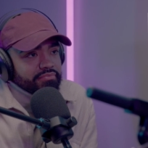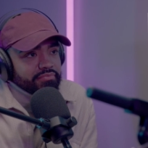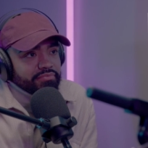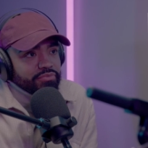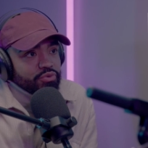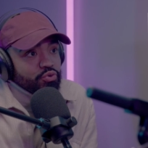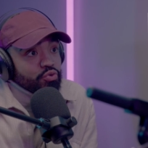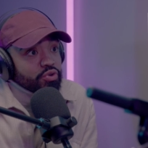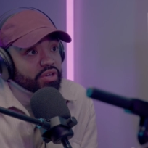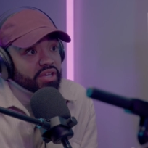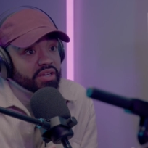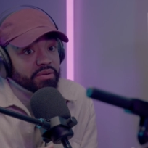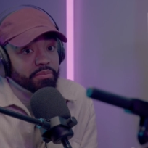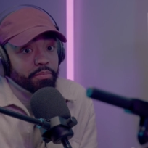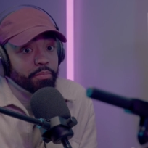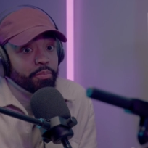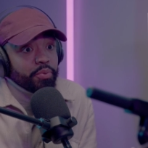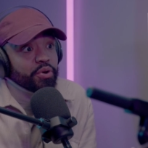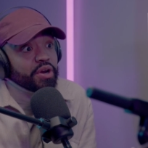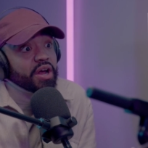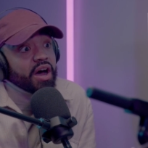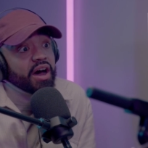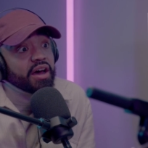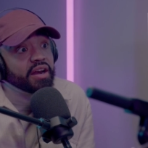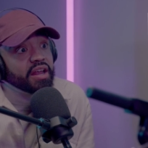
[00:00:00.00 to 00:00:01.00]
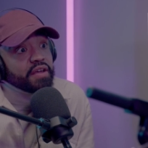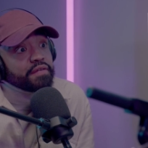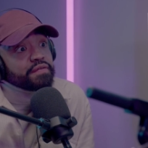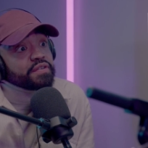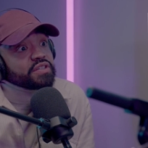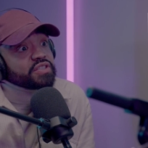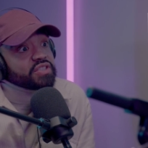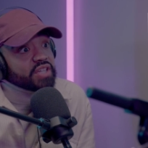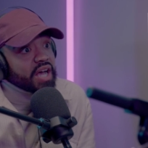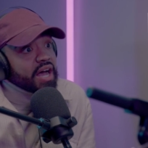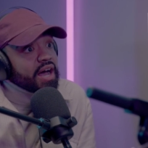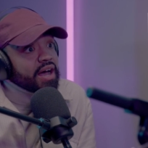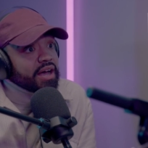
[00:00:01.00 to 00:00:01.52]
you can put on a
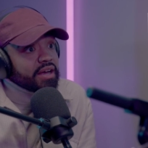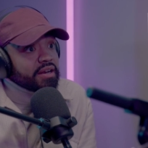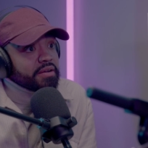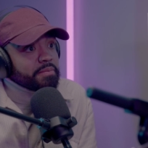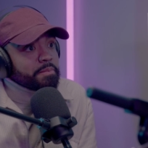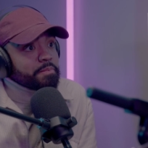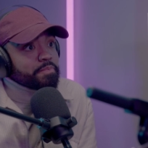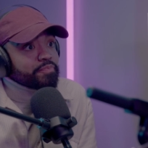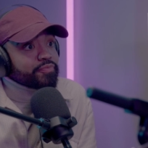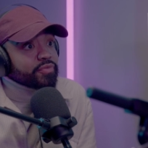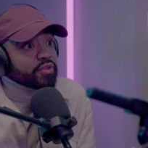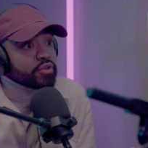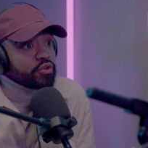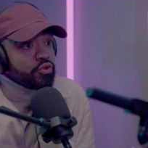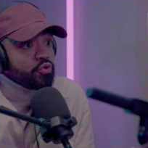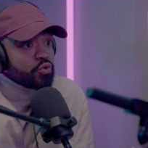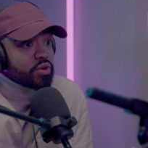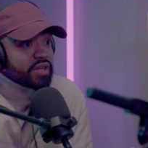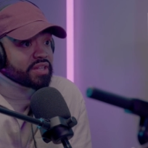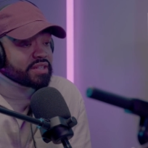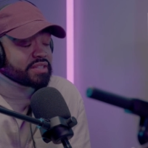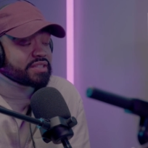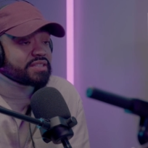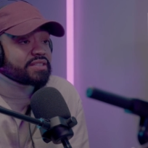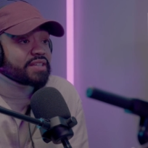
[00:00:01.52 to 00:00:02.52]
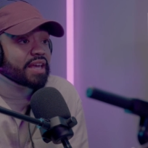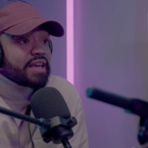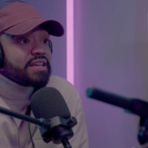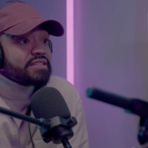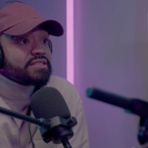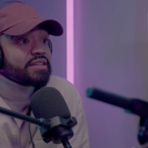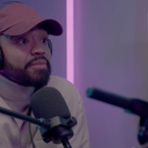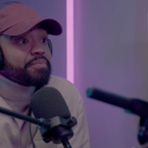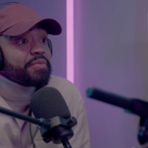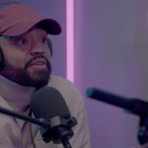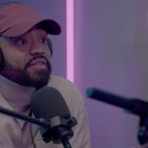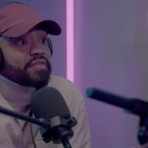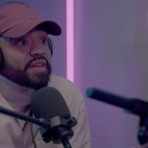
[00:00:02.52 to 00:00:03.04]
facade. You can say
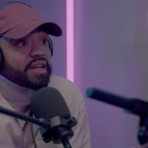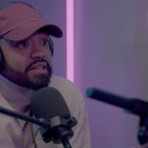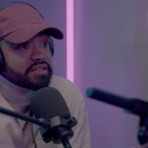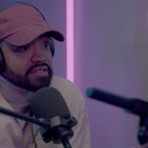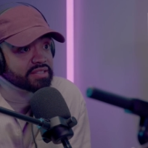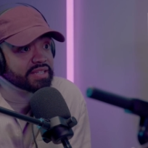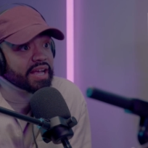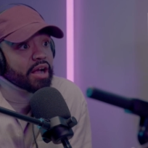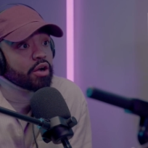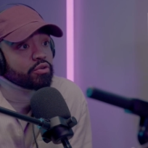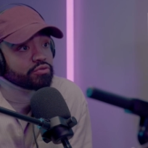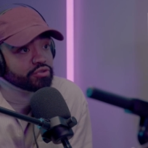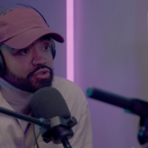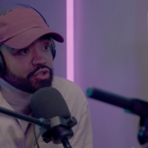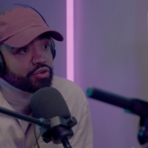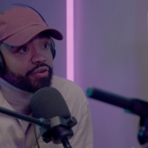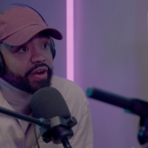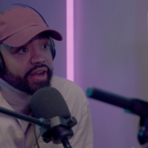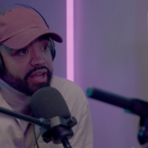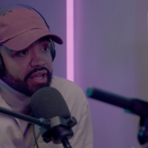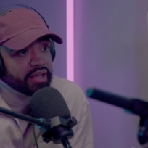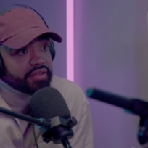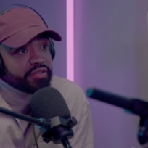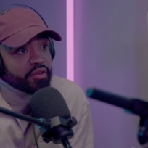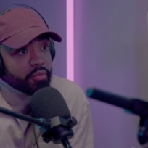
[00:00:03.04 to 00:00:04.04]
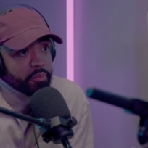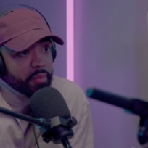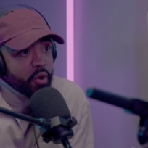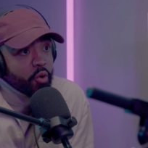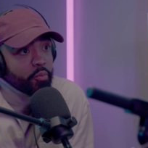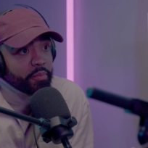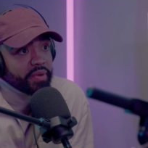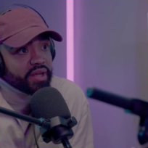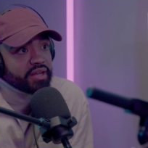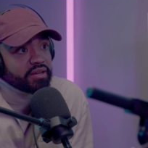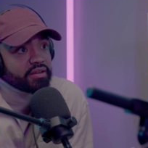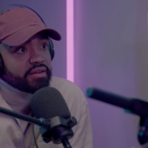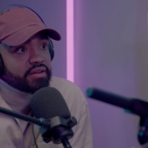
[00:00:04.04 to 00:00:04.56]
something that sounds great in the
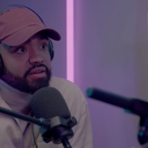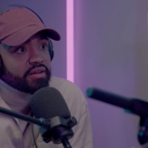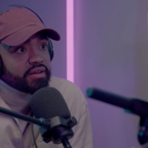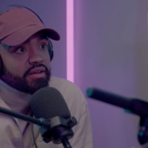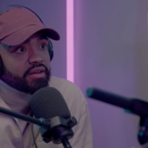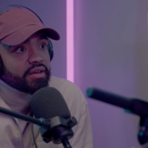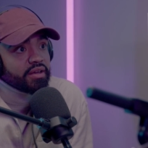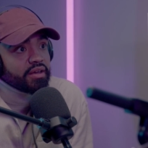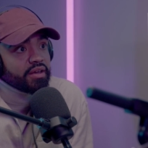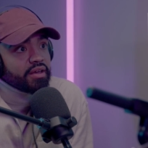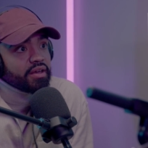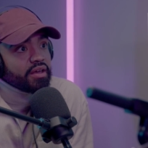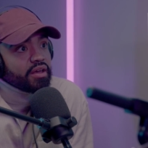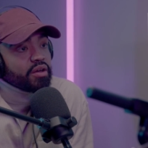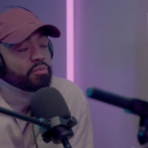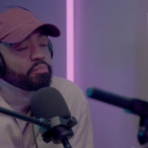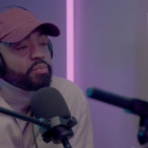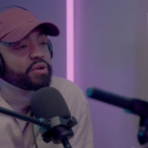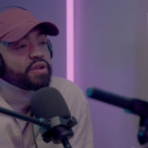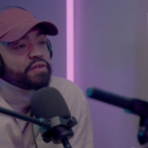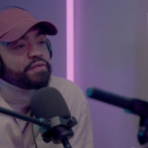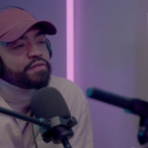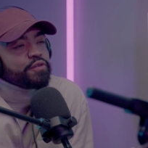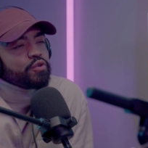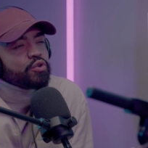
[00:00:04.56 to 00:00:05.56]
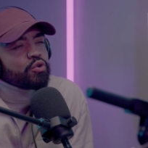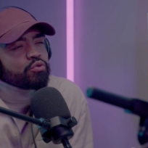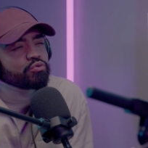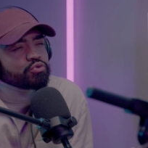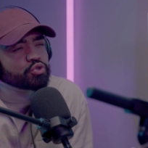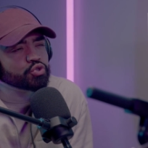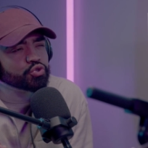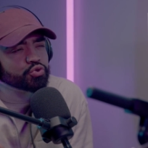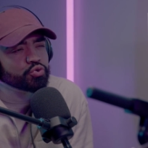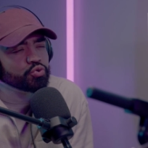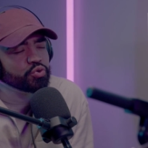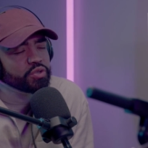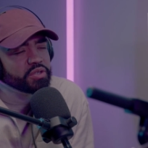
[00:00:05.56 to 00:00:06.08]
moment, but if you don't
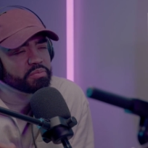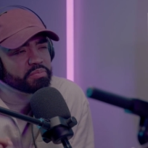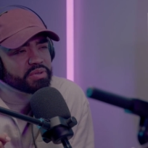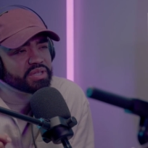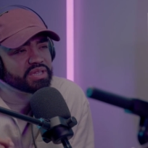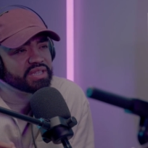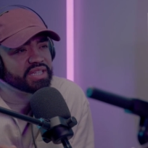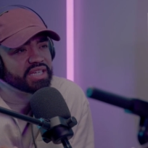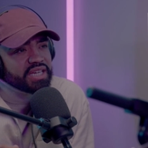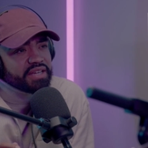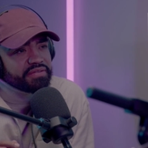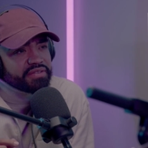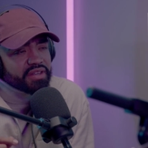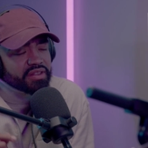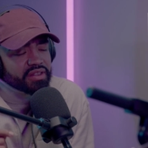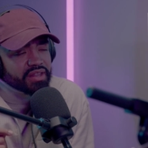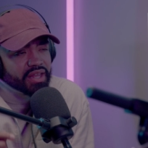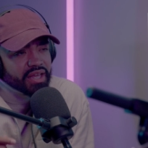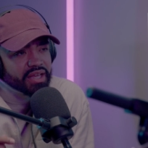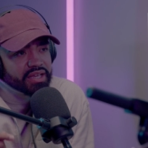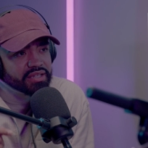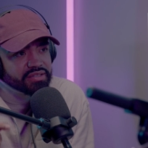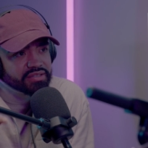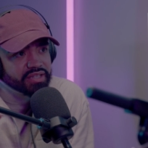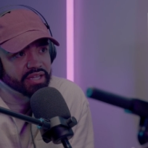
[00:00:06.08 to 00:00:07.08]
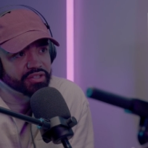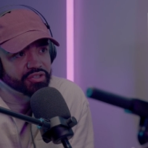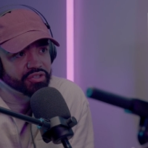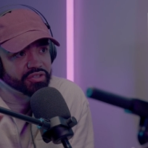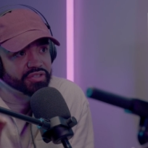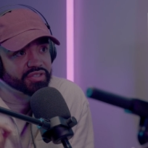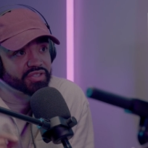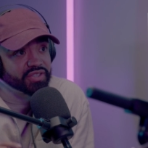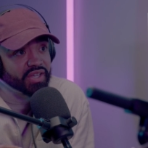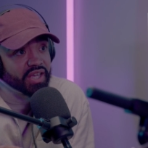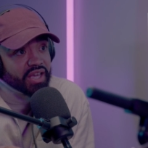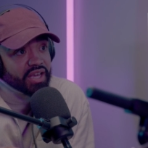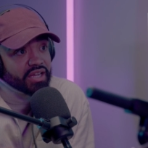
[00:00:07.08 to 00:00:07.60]
truly believe the things that you're
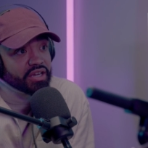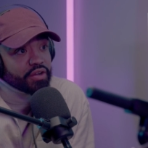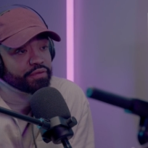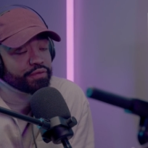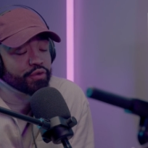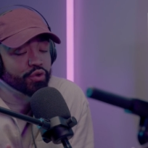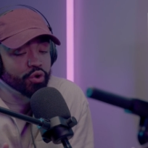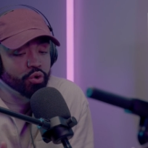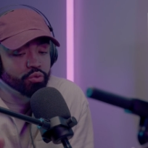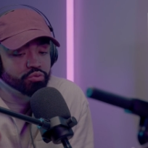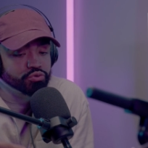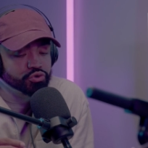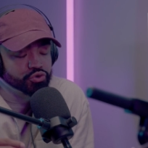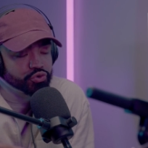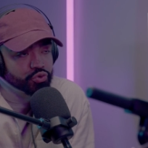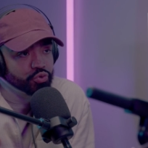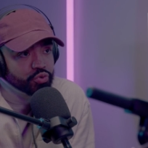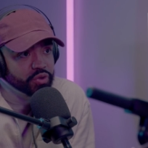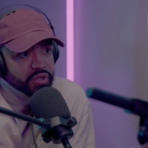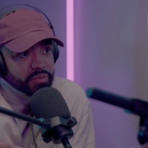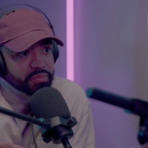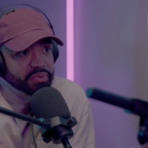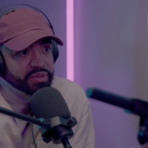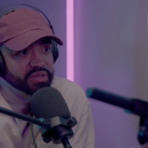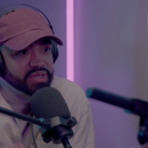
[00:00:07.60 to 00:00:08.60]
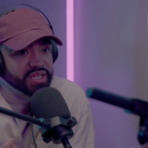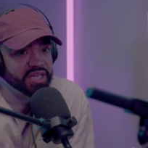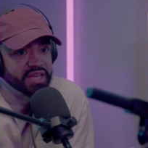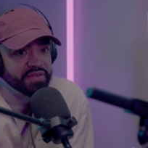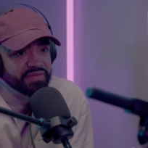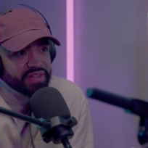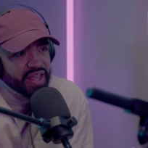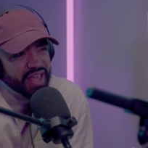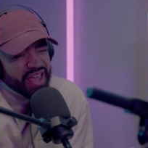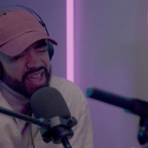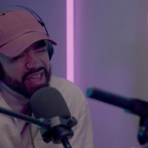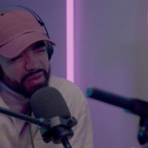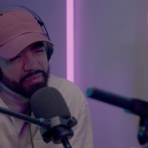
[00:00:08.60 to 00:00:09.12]
saying, if you don't truly believe
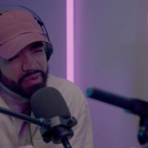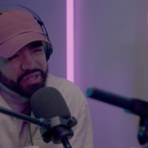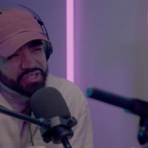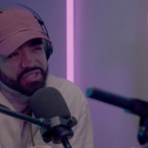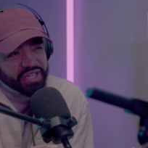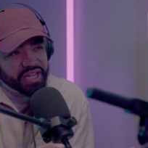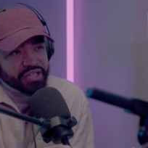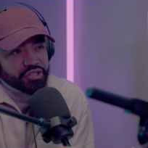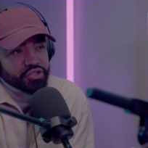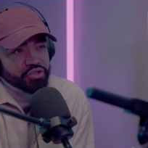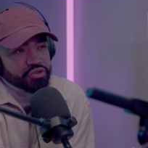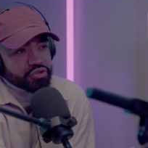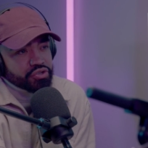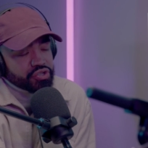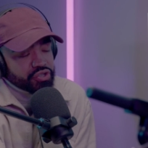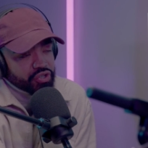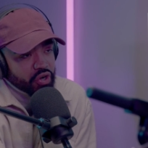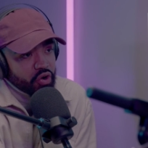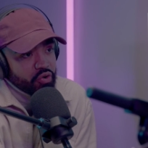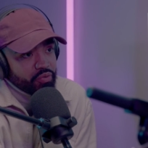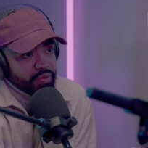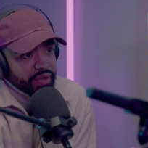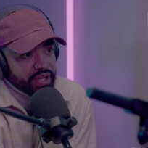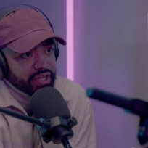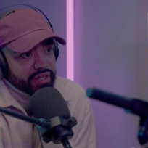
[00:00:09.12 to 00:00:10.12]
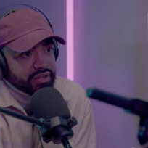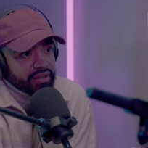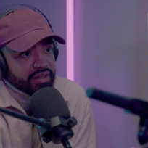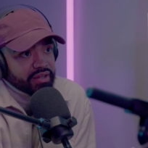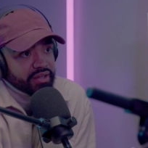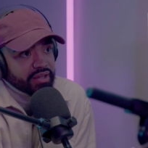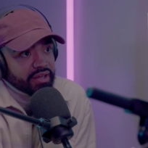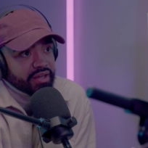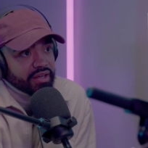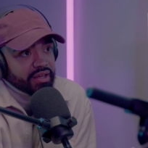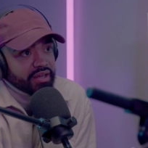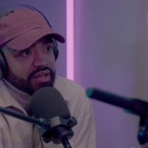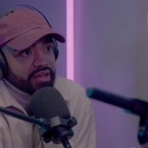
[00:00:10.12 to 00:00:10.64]
the image that you're showing,
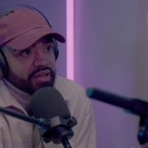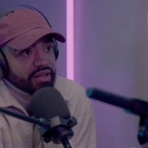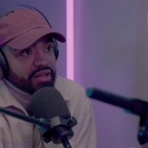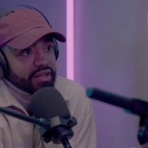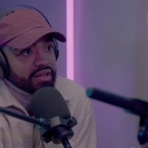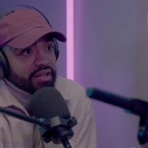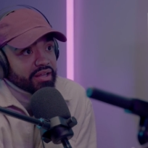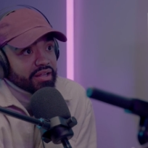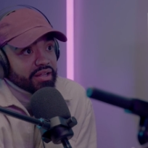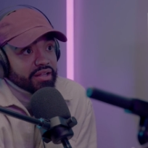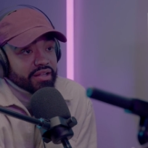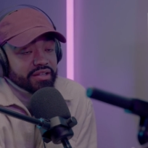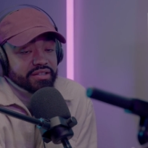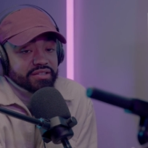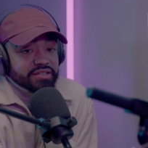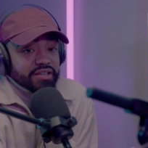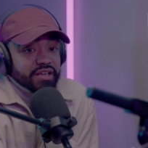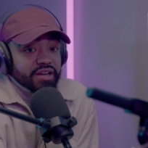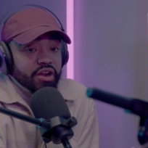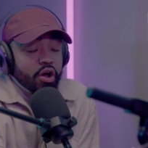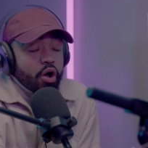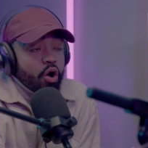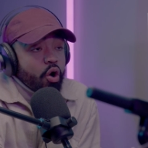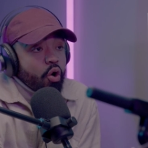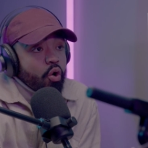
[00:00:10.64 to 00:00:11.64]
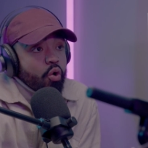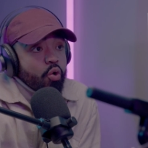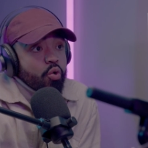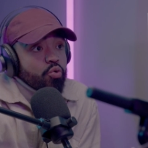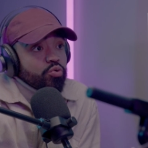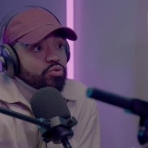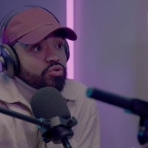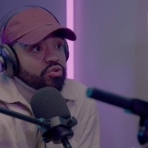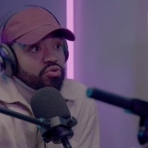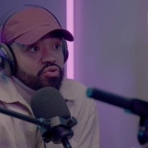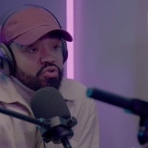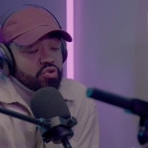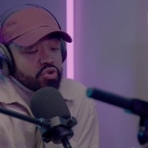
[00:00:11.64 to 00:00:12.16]
it's going to
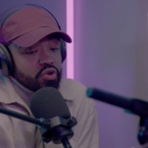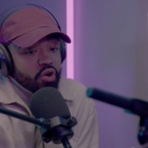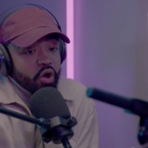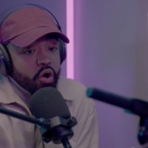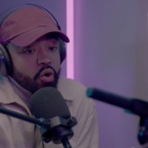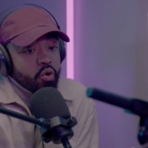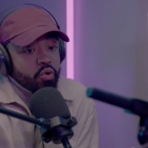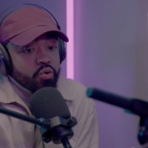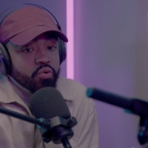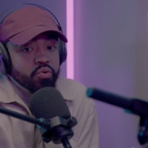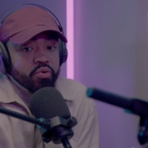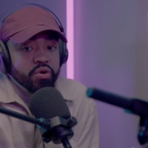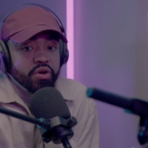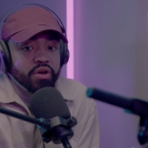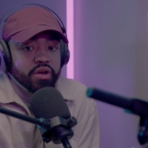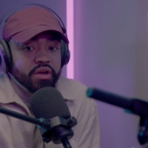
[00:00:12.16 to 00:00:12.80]
hold no